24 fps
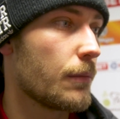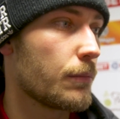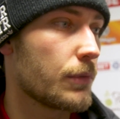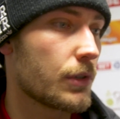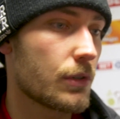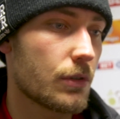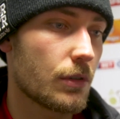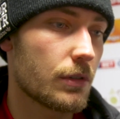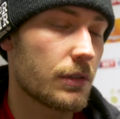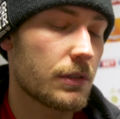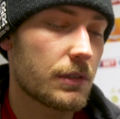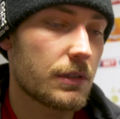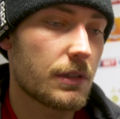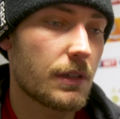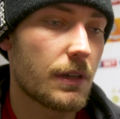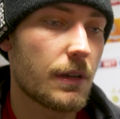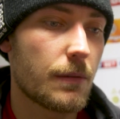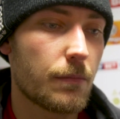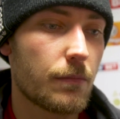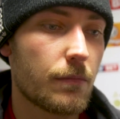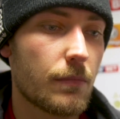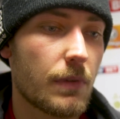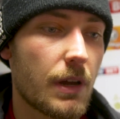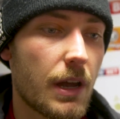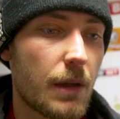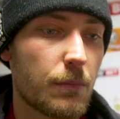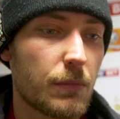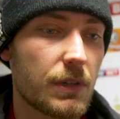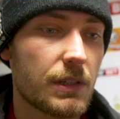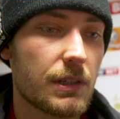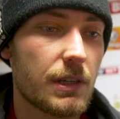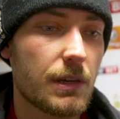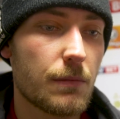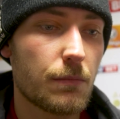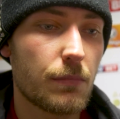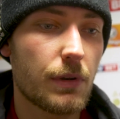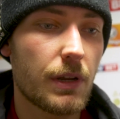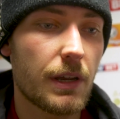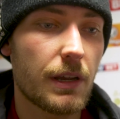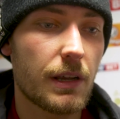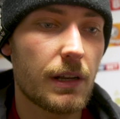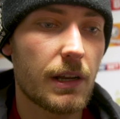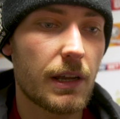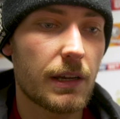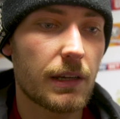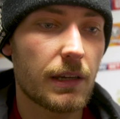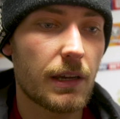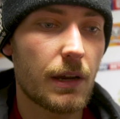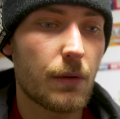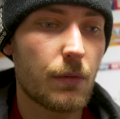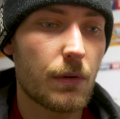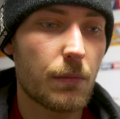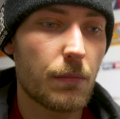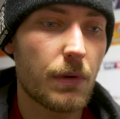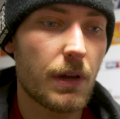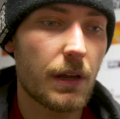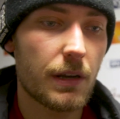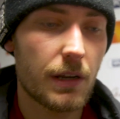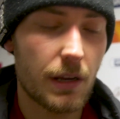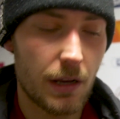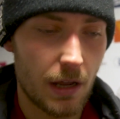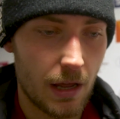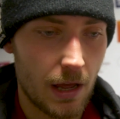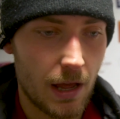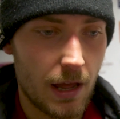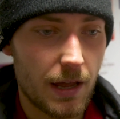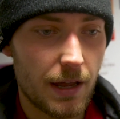because I'm a team player like everybody,